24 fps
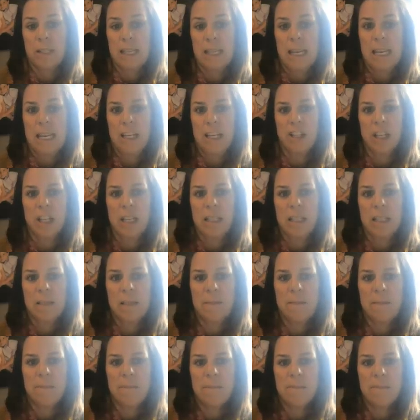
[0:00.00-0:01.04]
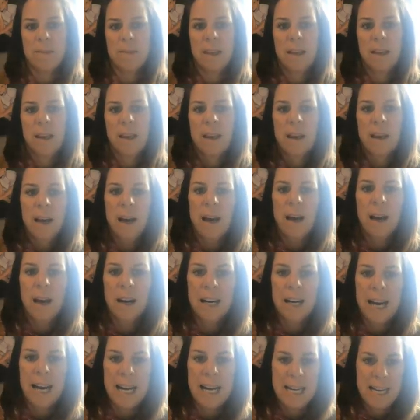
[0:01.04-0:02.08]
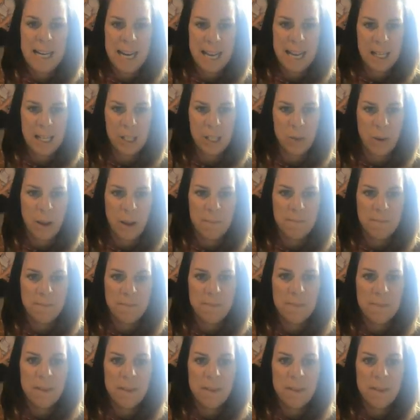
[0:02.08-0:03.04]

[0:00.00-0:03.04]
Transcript: skinny jeans. All right, next one